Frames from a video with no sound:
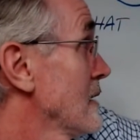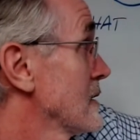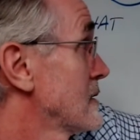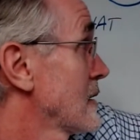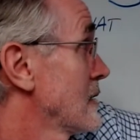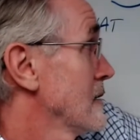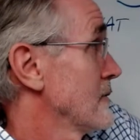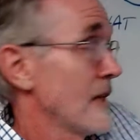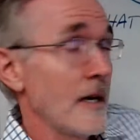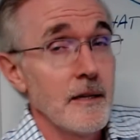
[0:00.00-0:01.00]
We're going to cover
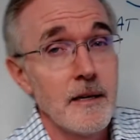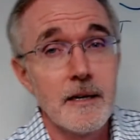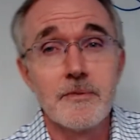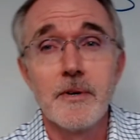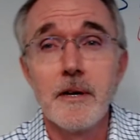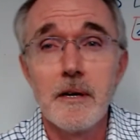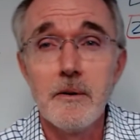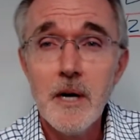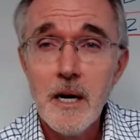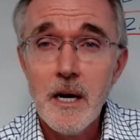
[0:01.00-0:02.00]
that in the next video,
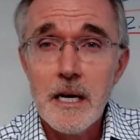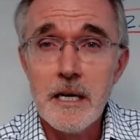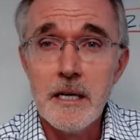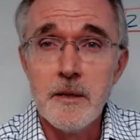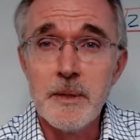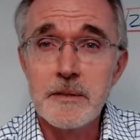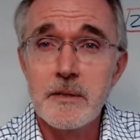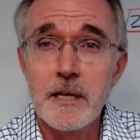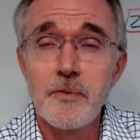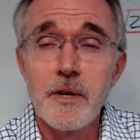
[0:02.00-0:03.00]
in the business
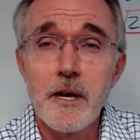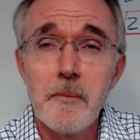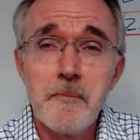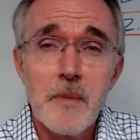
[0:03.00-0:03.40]
case video.